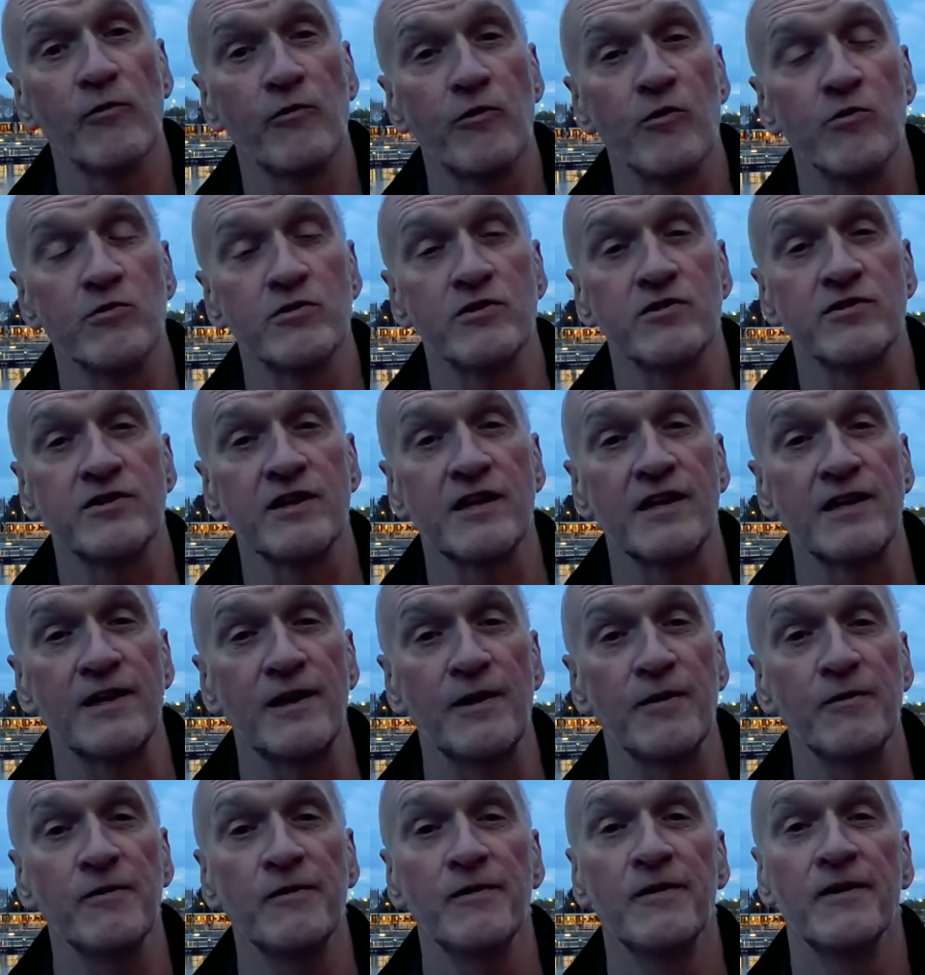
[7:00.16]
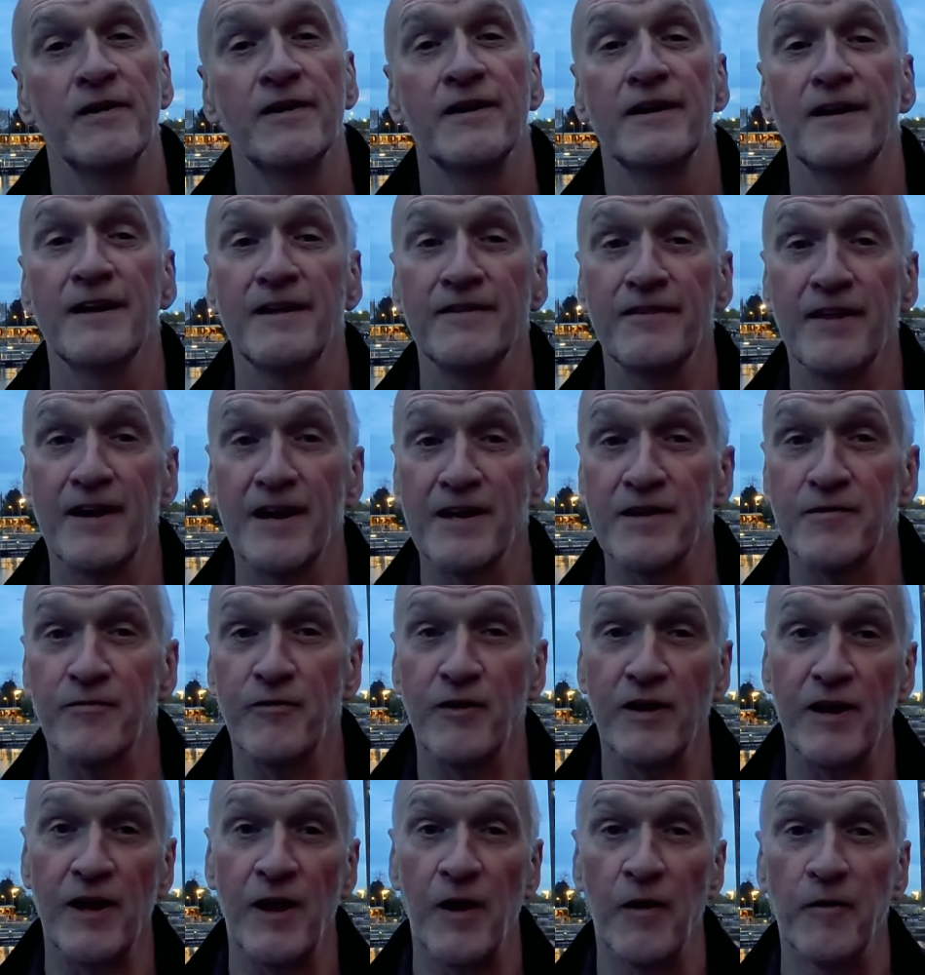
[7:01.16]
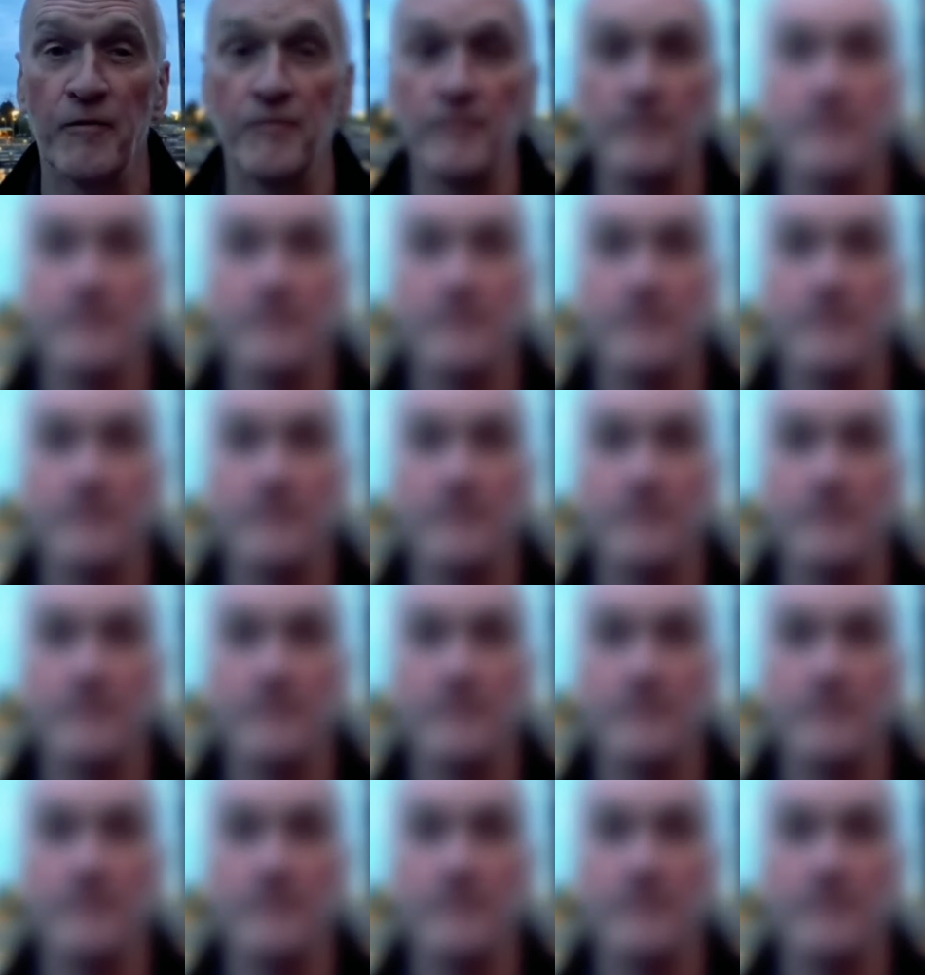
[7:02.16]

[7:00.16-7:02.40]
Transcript: forward to seeing you in the next video.